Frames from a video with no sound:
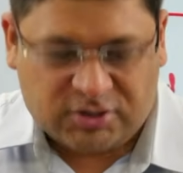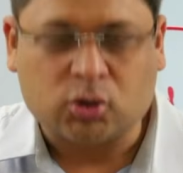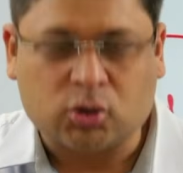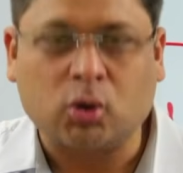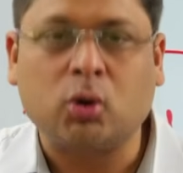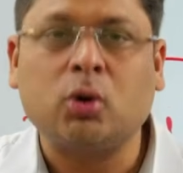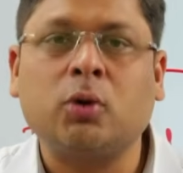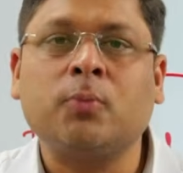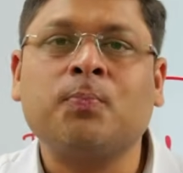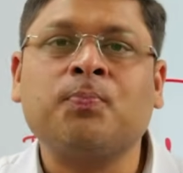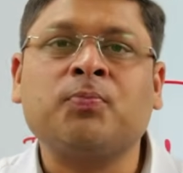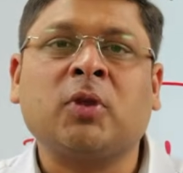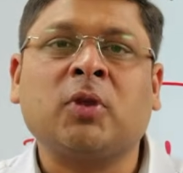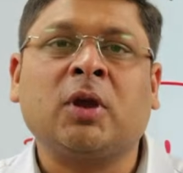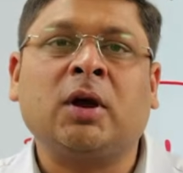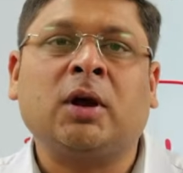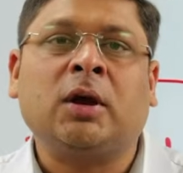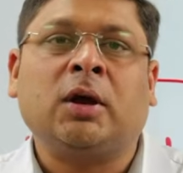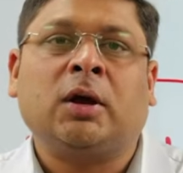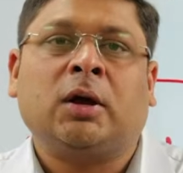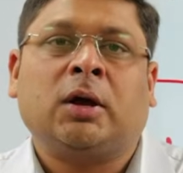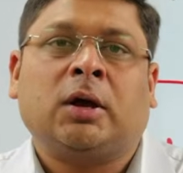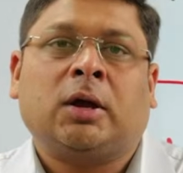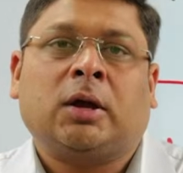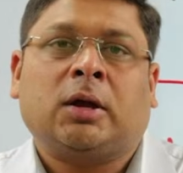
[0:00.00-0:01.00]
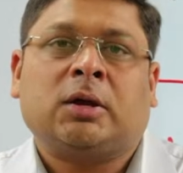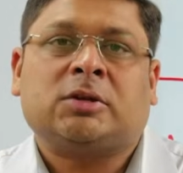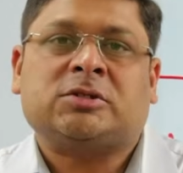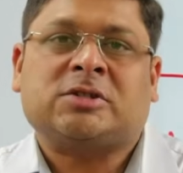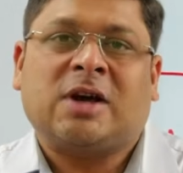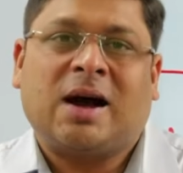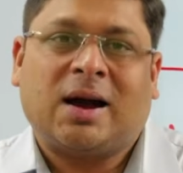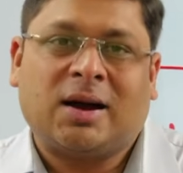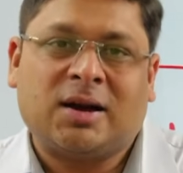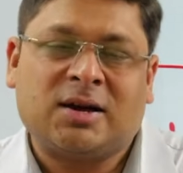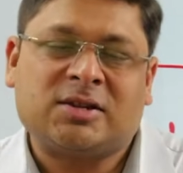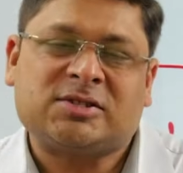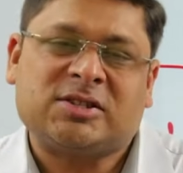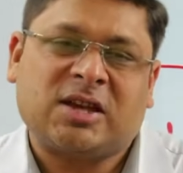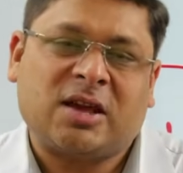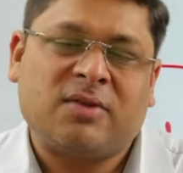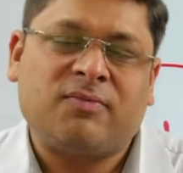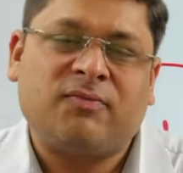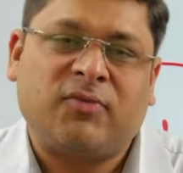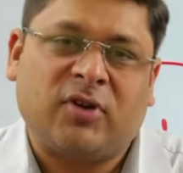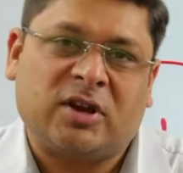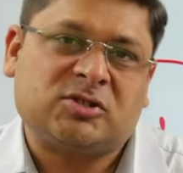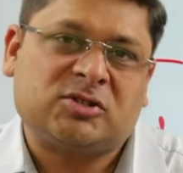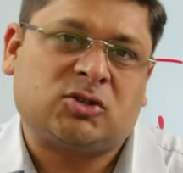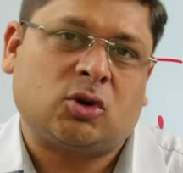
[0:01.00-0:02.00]
So Sagar's
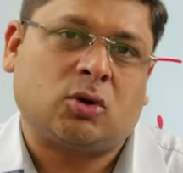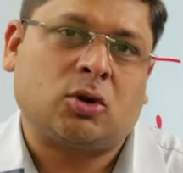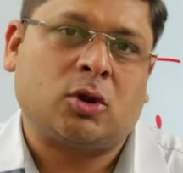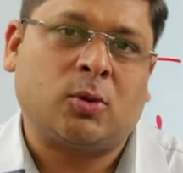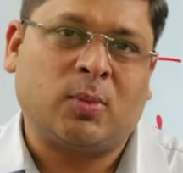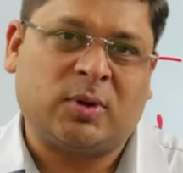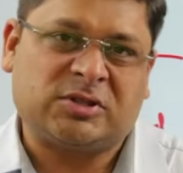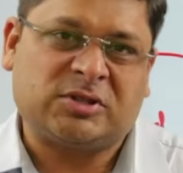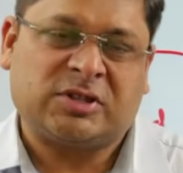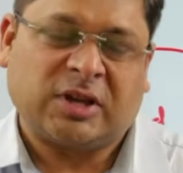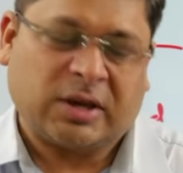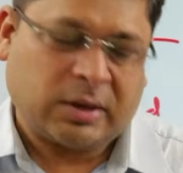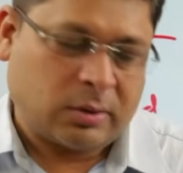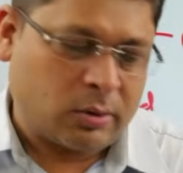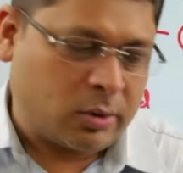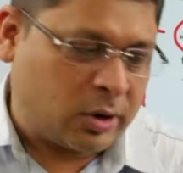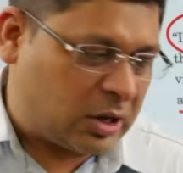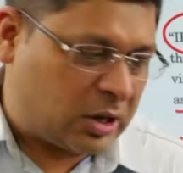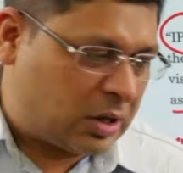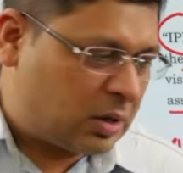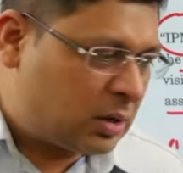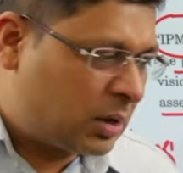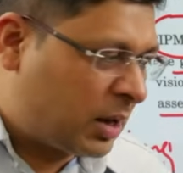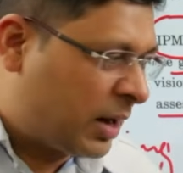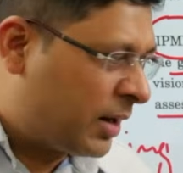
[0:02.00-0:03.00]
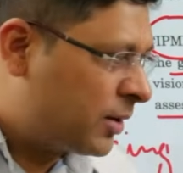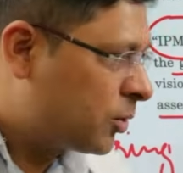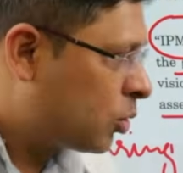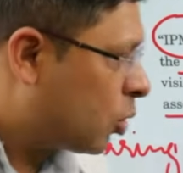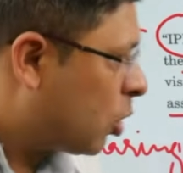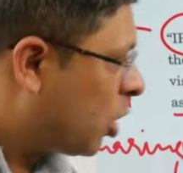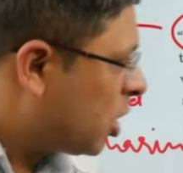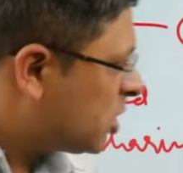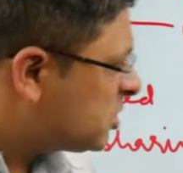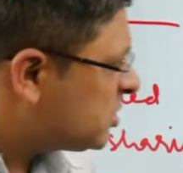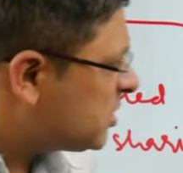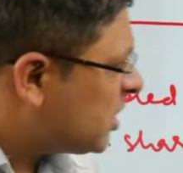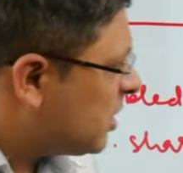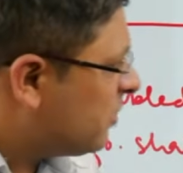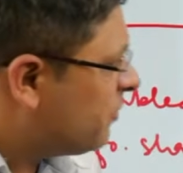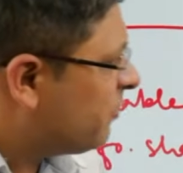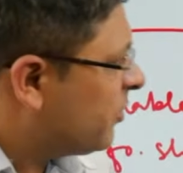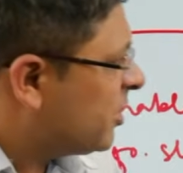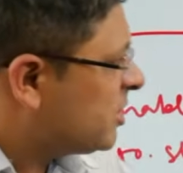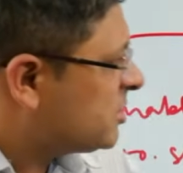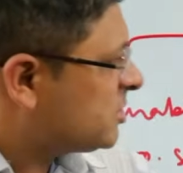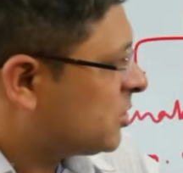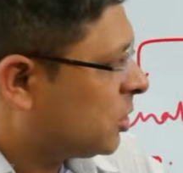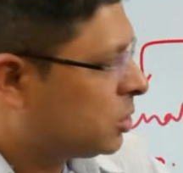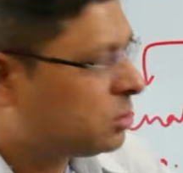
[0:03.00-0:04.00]
emphasis on human security and Quad's emphasis